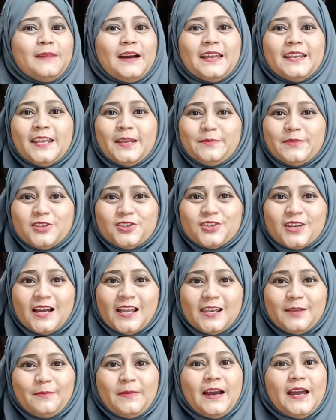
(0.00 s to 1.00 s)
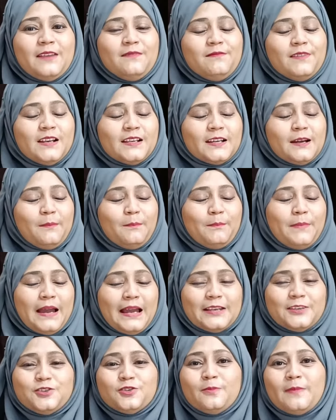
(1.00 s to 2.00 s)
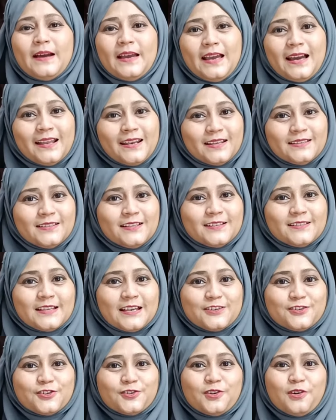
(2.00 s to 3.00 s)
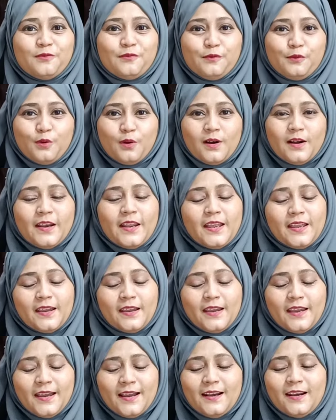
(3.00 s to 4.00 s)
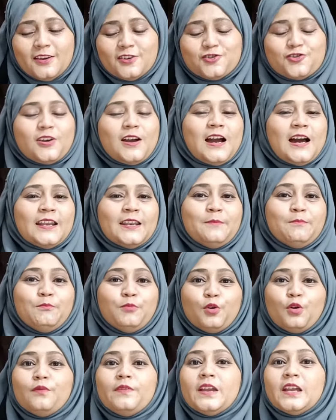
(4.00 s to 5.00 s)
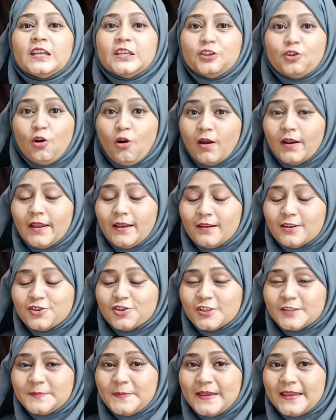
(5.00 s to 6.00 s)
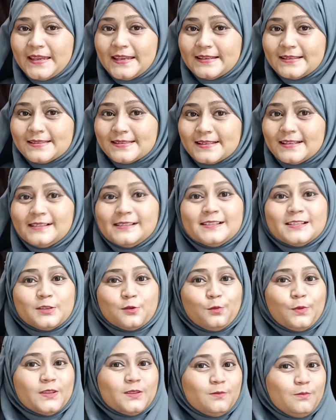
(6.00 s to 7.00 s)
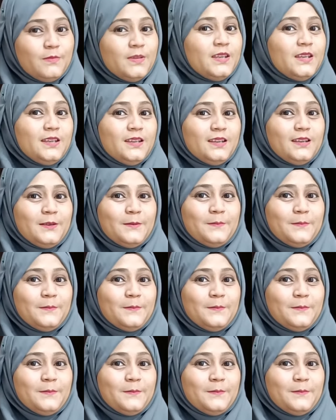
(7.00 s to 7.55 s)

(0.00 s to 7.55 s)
my name is Shalima and welcome back to my another session of learning English and improving your English speaking skills with me.